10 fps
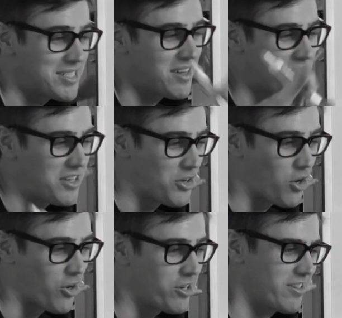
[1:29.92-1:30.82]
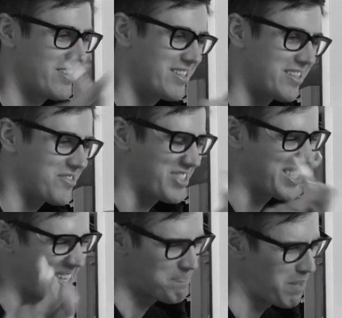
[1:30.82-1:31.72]
puts stuff in your cart and then doesn't
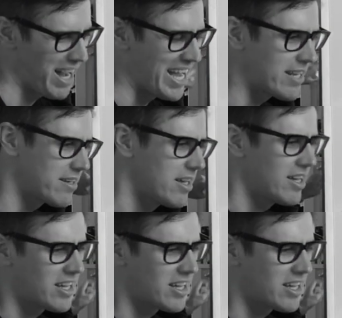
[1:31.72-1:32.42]
really buy it.